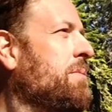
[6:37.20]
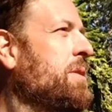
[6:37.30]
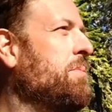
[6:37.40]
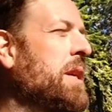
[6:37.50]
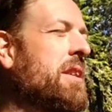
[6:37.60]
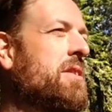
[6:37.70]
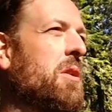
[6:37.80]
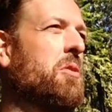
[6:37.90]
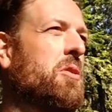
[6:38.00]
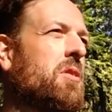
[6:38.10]
miss being
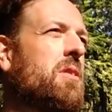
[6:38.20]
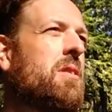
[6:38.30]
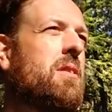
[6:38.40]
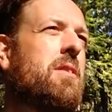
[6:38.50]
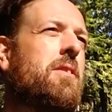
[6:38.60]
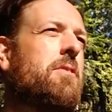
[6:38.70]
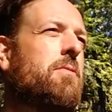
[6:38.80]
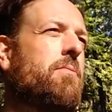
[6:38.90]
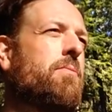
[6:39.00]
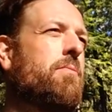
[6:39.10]
social. I
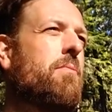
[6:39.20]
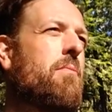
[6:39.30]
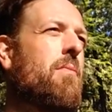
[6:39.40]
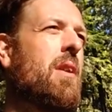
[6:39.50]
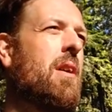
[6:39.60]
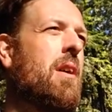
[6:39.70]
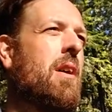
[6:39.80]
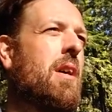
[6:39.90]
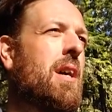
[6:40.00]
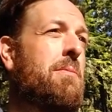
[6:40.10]

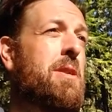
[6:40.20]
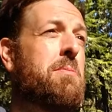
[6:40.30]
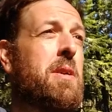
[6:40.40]
miss